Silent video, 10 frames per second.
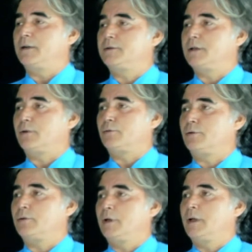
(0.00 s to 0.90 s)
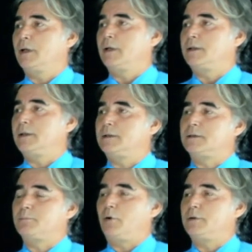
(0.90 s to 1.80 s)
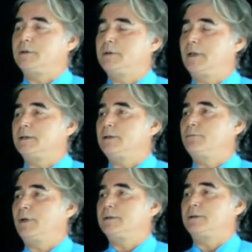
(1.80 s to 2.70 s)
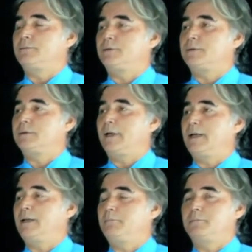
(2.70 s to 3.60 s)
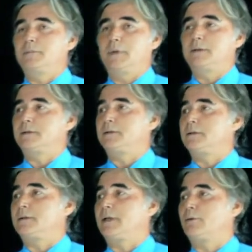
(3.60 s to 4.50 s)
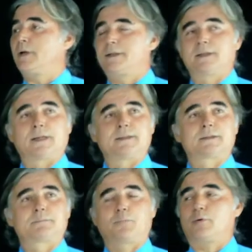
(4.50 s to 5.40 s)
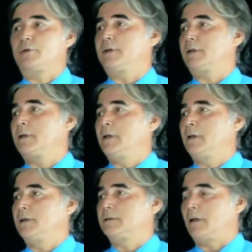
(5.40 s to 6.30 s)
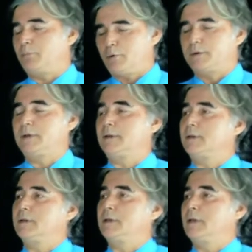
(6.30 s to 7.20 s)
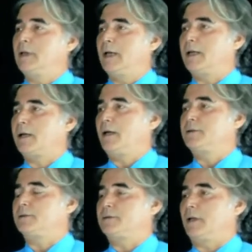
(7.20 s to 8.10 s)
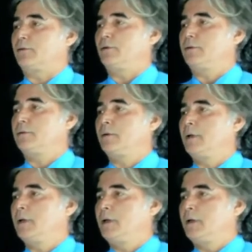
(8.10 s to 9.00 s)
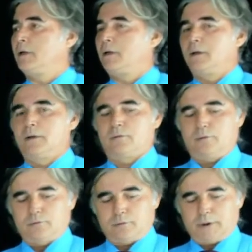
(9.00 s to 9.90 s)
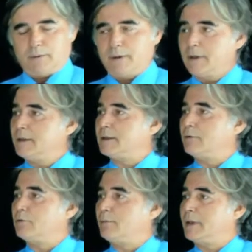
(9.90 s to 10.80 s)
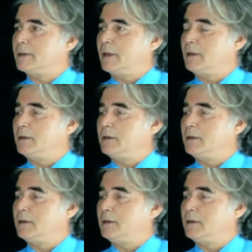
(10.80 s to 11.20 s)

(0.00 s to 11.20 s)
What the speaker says: sector these policy and inventives aim at regulating and supporting the agriculture sector. Also nowadays environmental